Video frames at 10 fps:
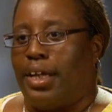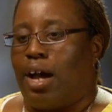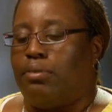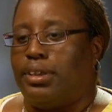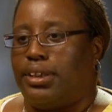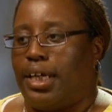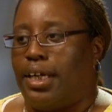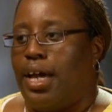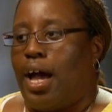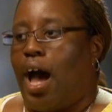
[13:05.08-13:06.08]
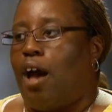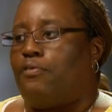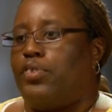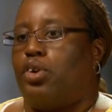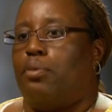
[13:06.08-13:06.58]
and I would say, I
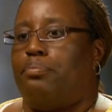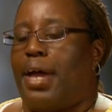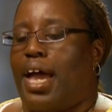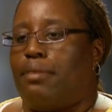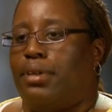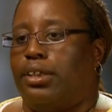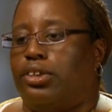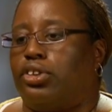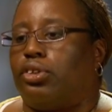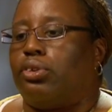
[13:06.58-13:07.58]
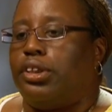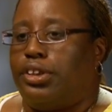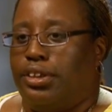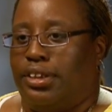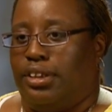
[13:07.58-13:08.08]
feel bad because
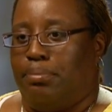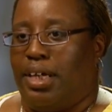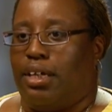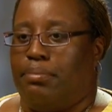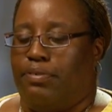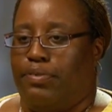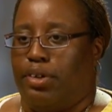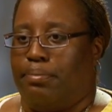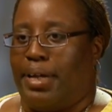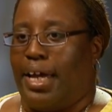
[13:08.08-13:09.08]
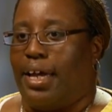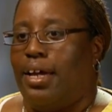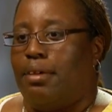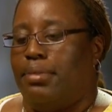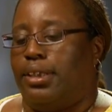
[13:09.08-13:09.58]
Christians is making me feel bad
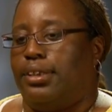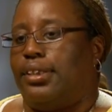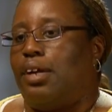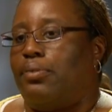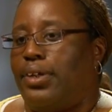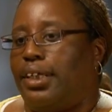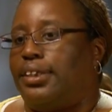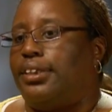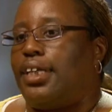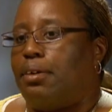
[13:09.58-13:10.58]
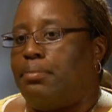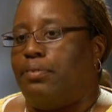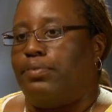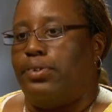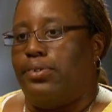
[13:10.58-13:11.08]
because they won't accept me
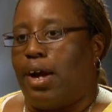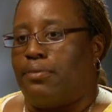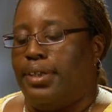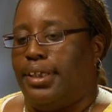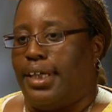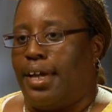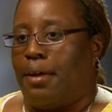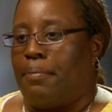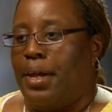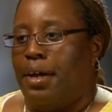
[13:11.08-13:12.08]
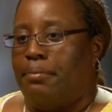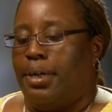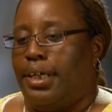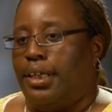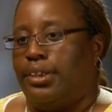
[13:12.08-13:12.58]
for who I really am.
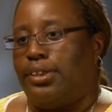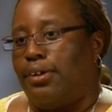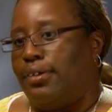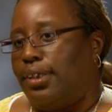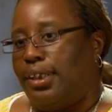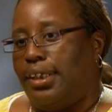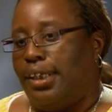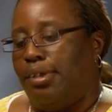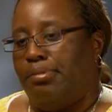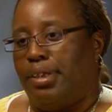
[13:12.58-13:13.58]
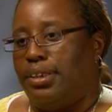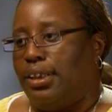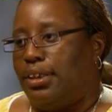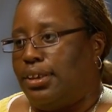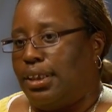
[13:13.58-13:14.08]
But internally, it
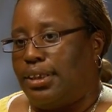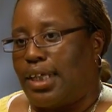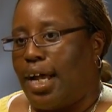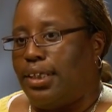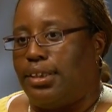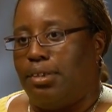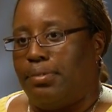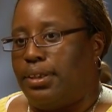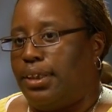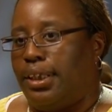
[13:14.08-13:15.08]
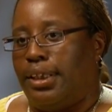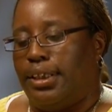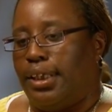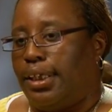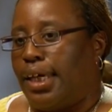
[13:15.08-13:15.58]
wasn't society, it wasn't
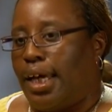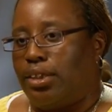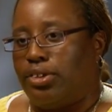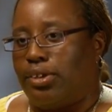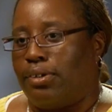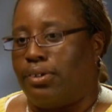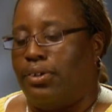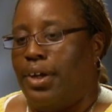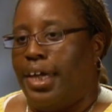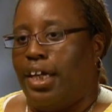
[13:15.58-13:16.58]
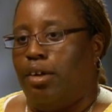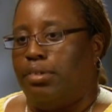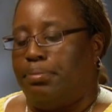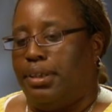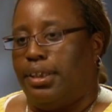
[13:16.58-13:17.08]
anything external. It
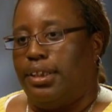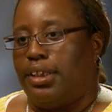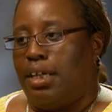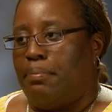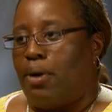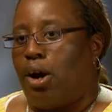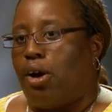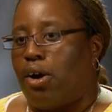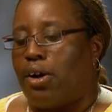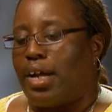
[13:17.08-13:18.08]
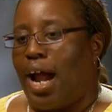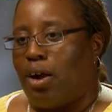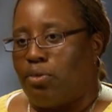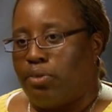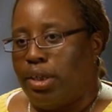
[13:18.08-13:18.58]
was because in my heart, I
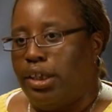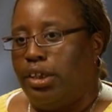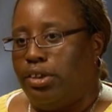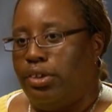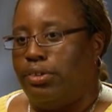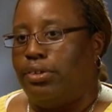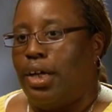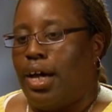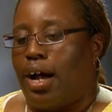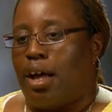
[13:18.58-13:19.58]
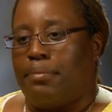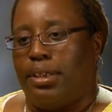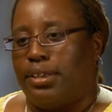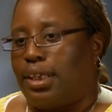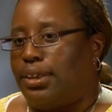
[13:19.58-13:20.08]
really knew,
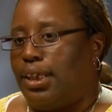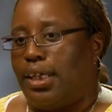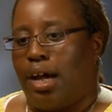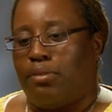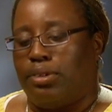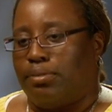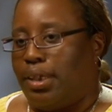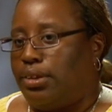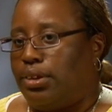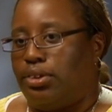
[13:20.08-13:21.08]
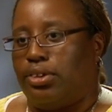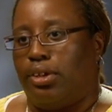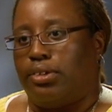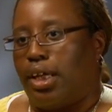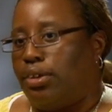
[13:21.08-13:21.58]
because I said I was raised in
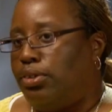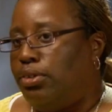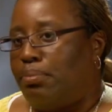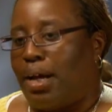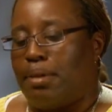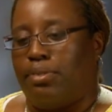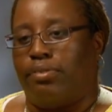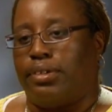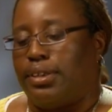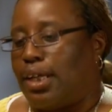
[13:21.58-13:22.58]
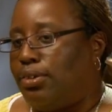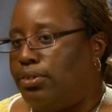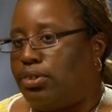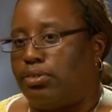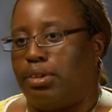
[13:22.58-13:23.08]
church. I knew the Bible verses, I
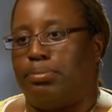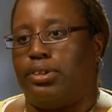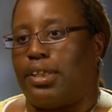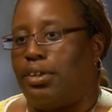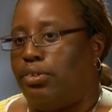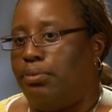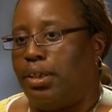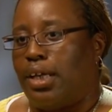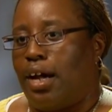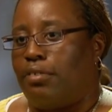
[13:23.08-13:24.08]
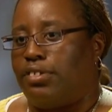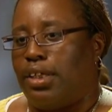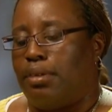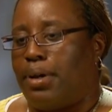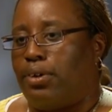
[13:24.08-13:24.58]
knew scriptures, I knew what God
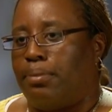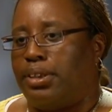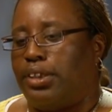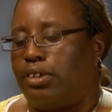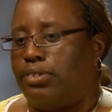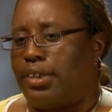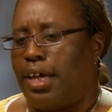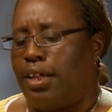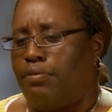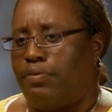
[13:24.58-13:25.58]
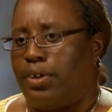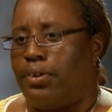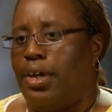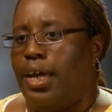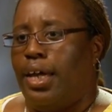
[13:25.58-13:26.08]
said about homosexuals, how they
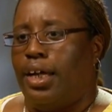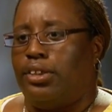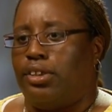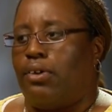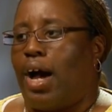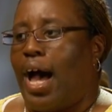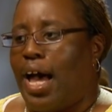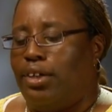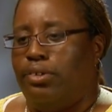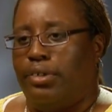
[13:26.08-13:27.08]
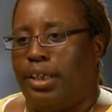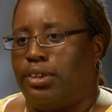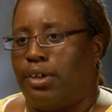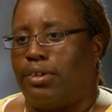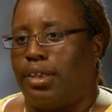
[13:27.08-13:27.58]
felt. And so I knew
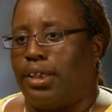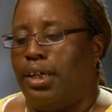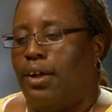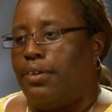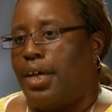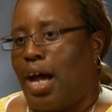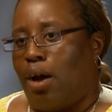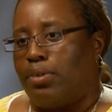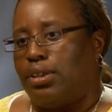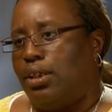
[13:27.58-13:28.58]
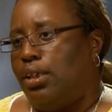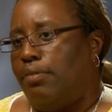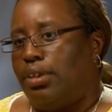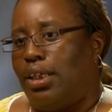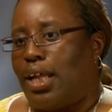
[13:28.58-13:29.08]
internally that I was
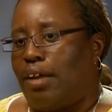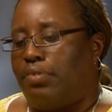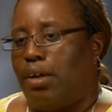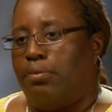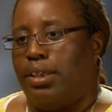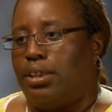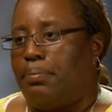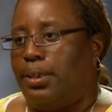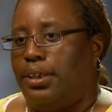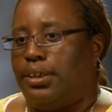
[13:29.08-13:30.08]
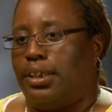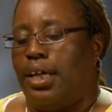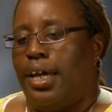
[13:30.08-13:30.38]
living a life that wasn't pleasing,